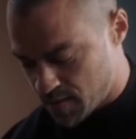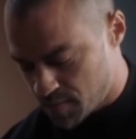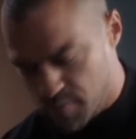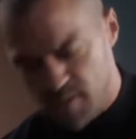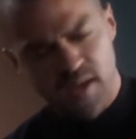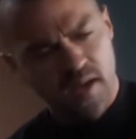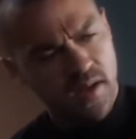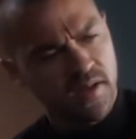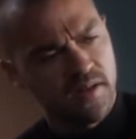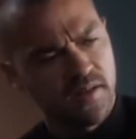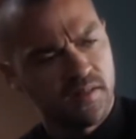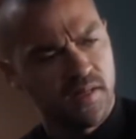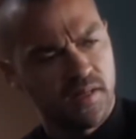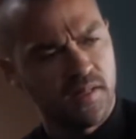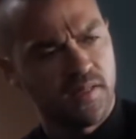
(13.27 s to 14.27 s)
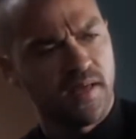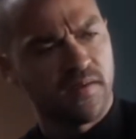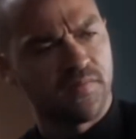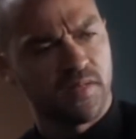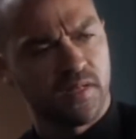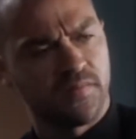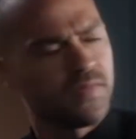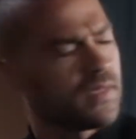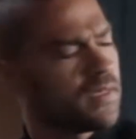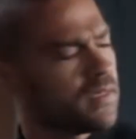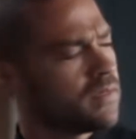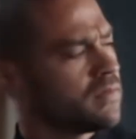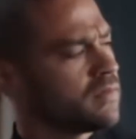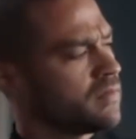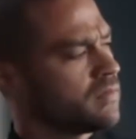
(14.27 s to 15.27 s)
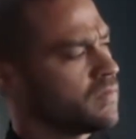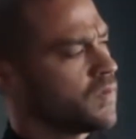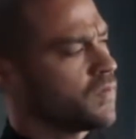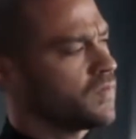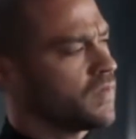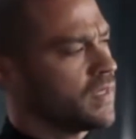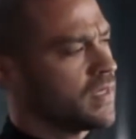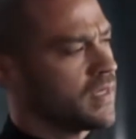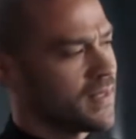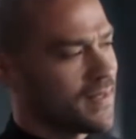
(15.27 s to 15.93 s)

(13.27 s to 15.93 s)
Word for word: and then. But yeah, I did, I did the heavy lifting, mostly.